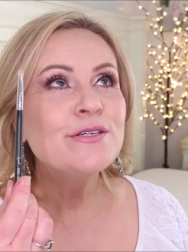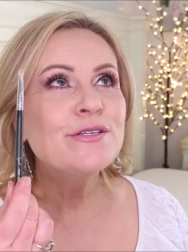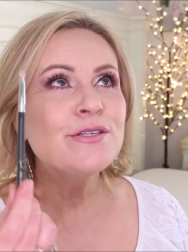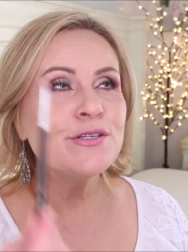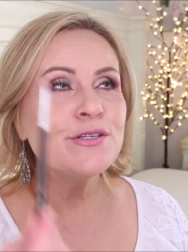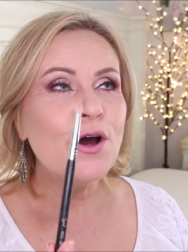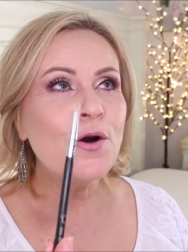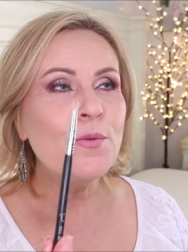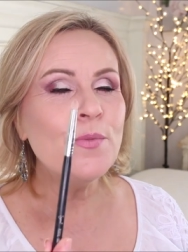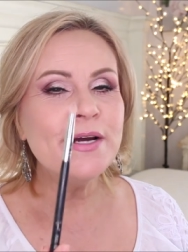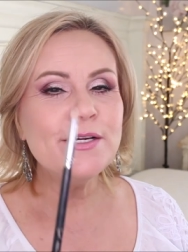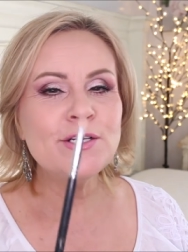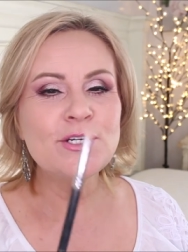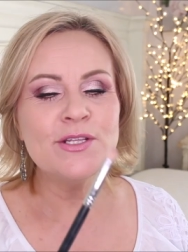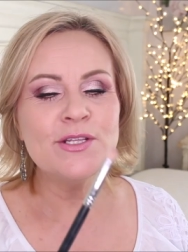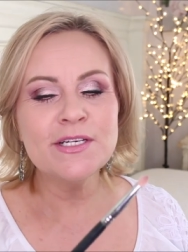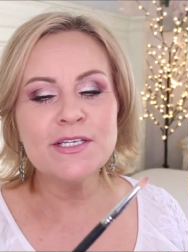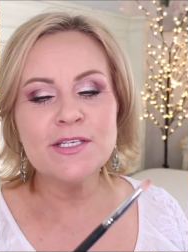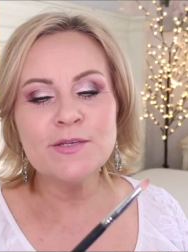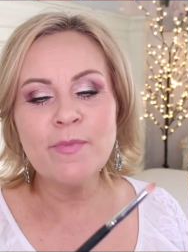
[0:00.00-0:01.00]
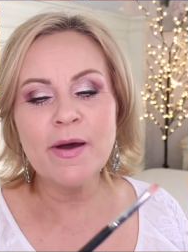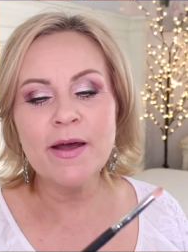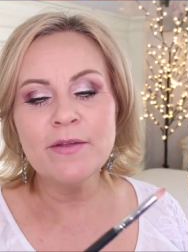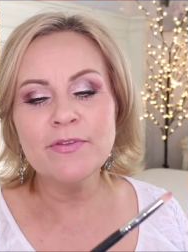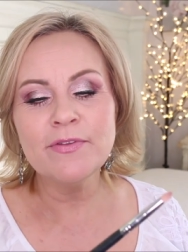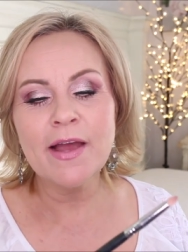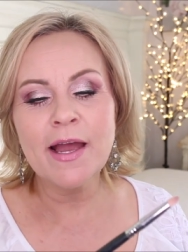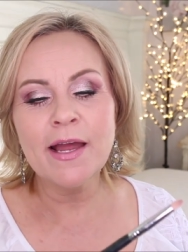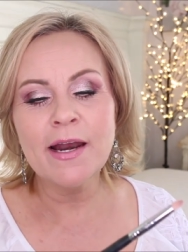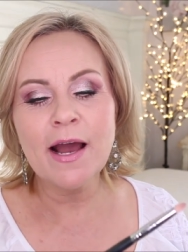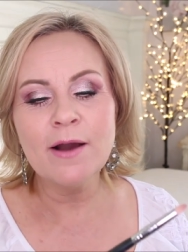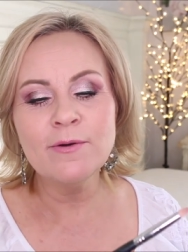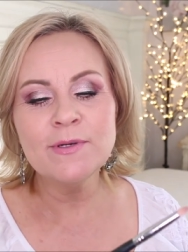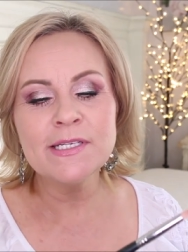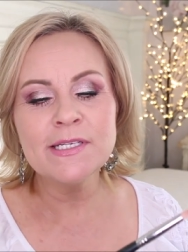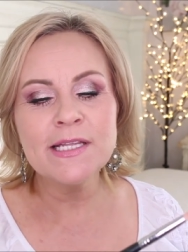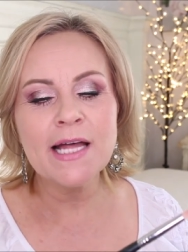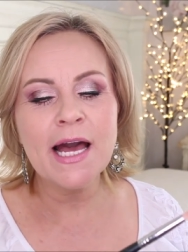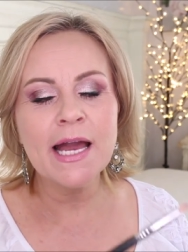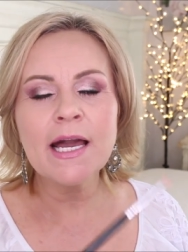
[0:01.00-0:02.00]
so much this month and i
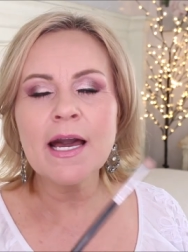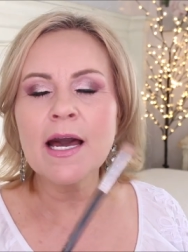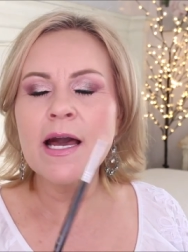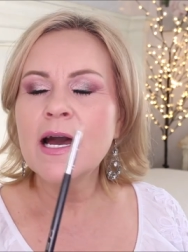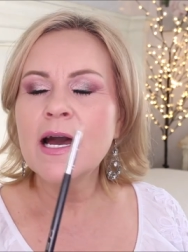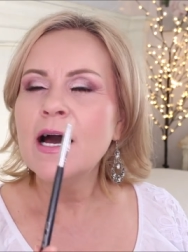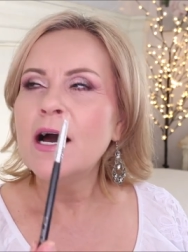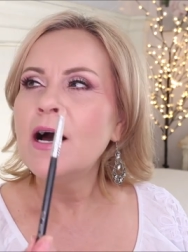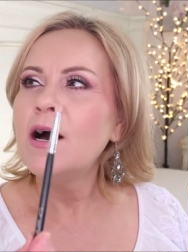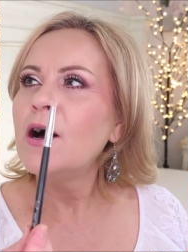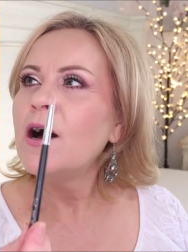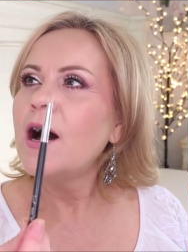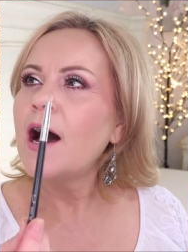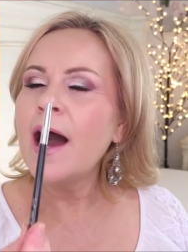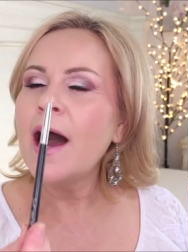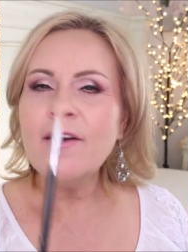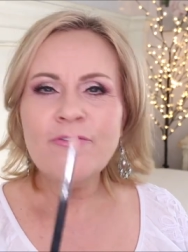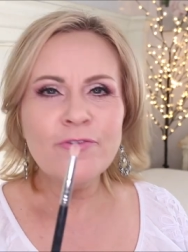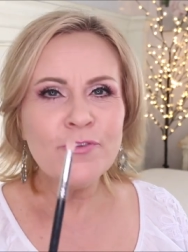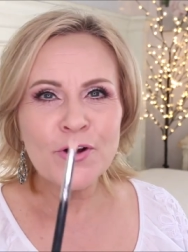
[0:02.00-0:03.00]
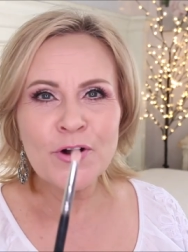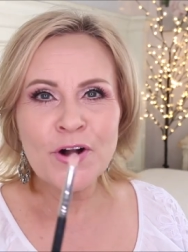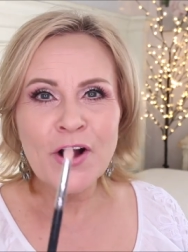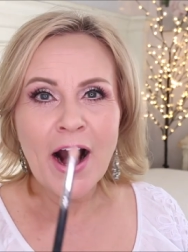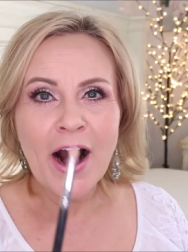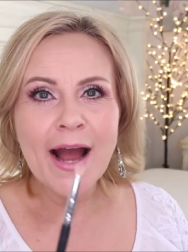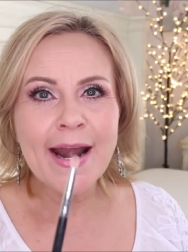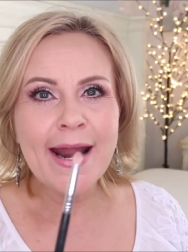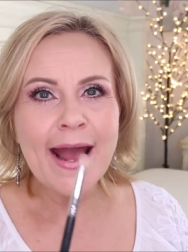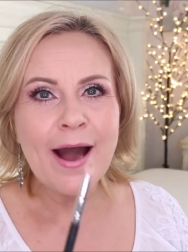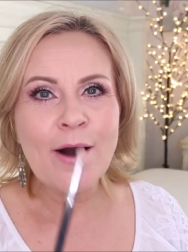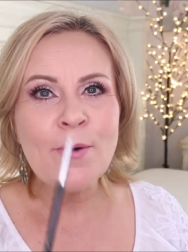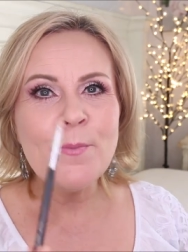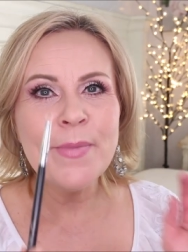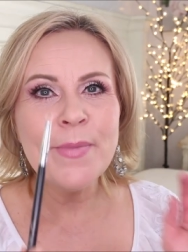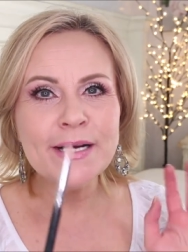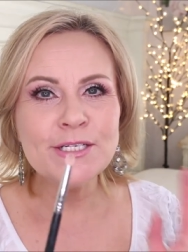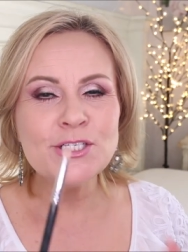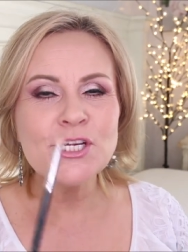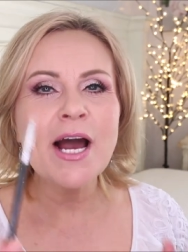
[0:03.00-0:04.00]
was like I forgot how
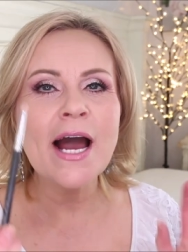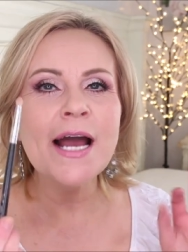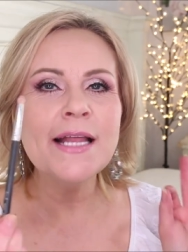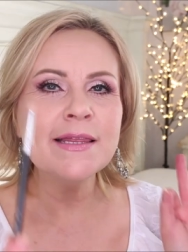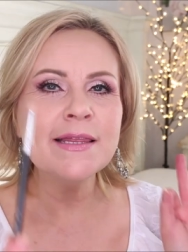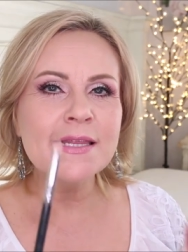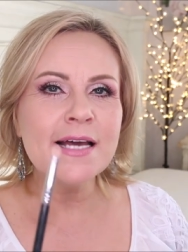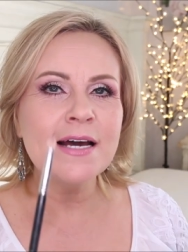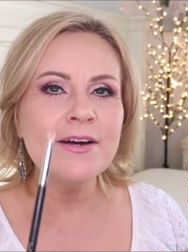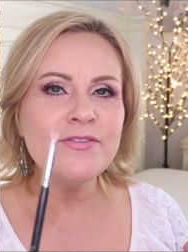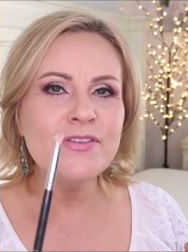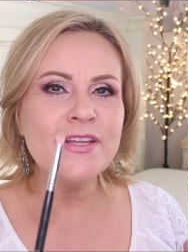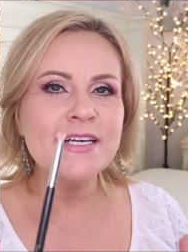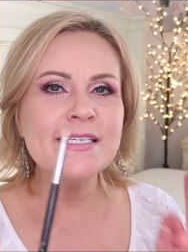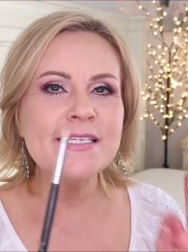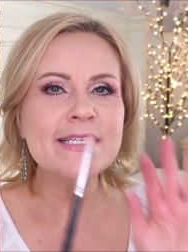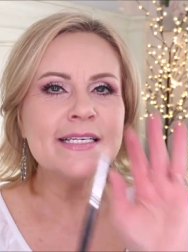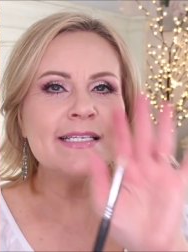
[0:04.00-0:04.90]
much I love this.